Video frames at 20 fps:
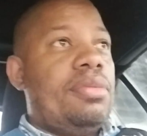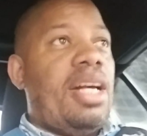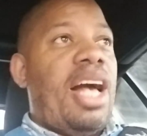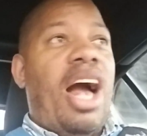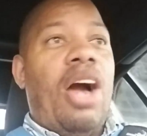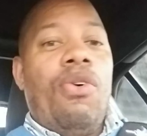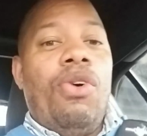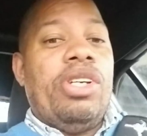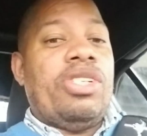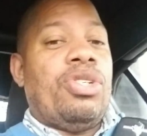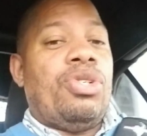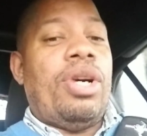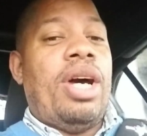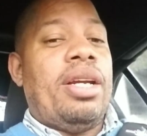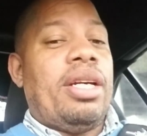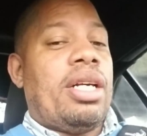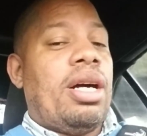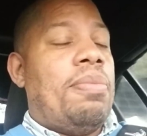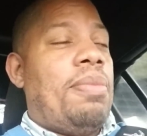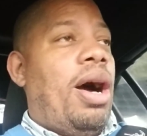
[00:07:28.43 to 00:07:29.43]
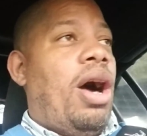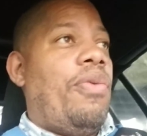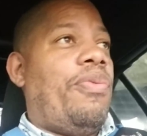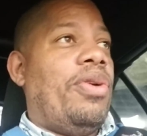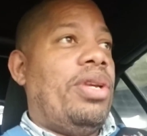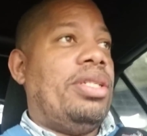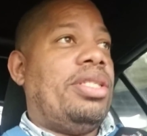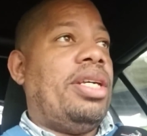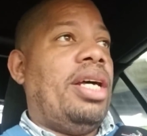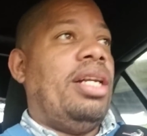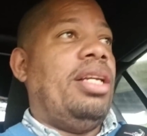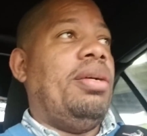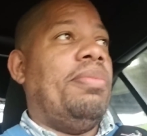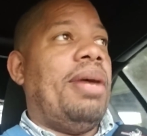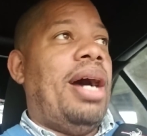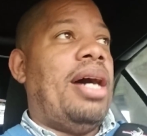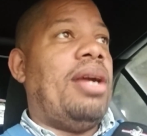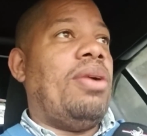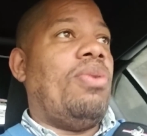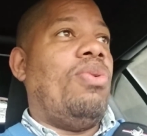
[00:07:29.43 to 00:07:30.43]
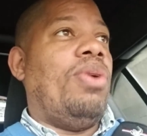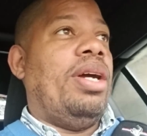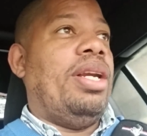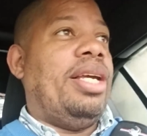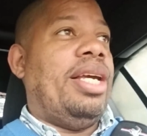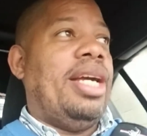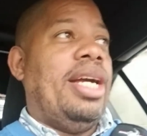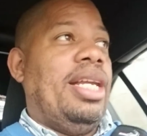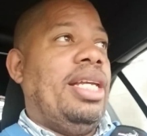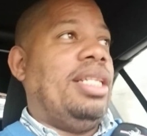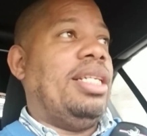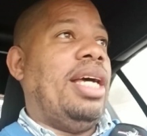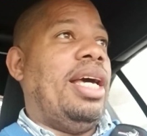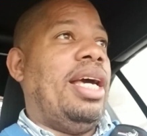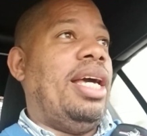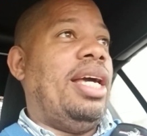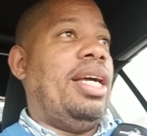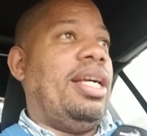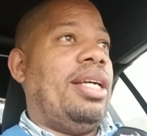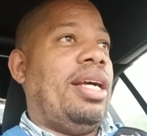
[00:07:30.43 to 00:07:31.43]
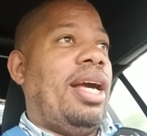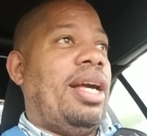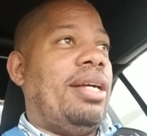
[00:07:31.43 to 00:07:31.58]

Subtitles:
I wasn't trying to come off and tell him how to run anything.